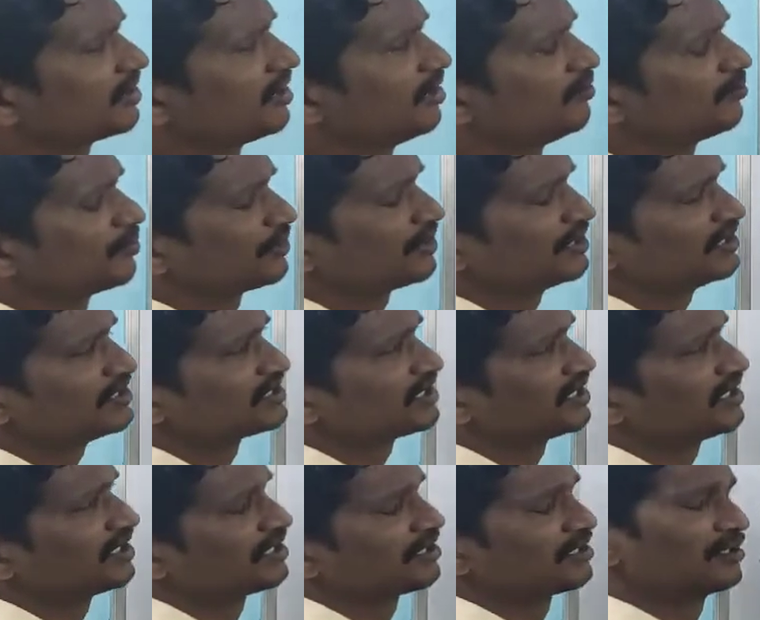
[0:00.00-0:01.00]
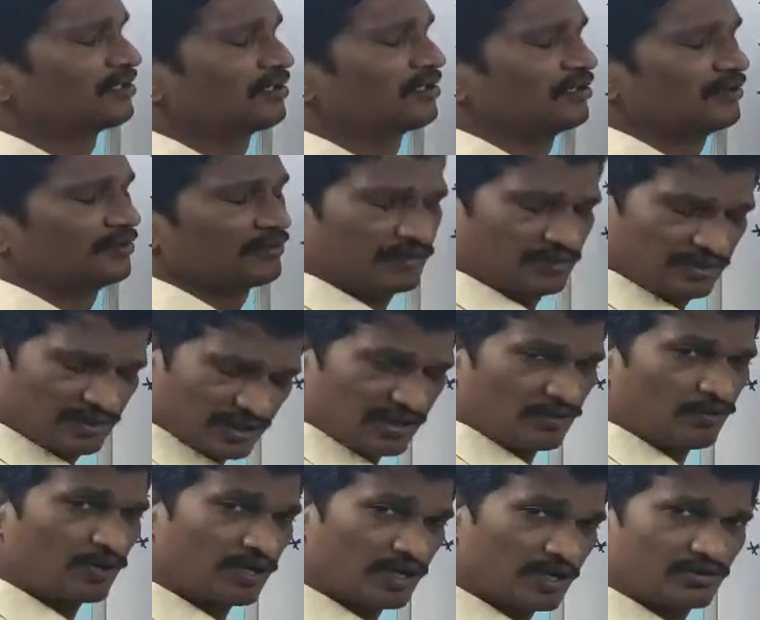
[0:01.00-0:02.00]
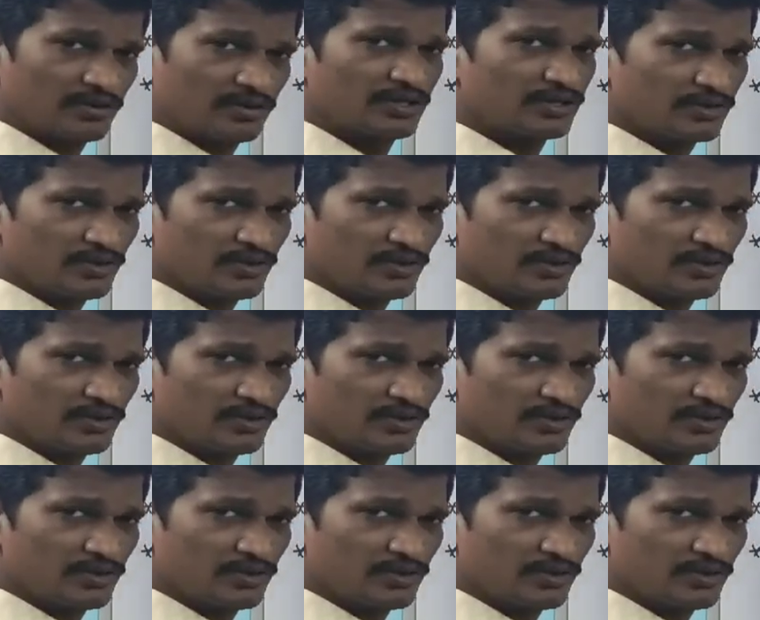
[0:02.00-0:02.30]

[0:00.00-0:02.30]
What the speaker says: the components are, whatever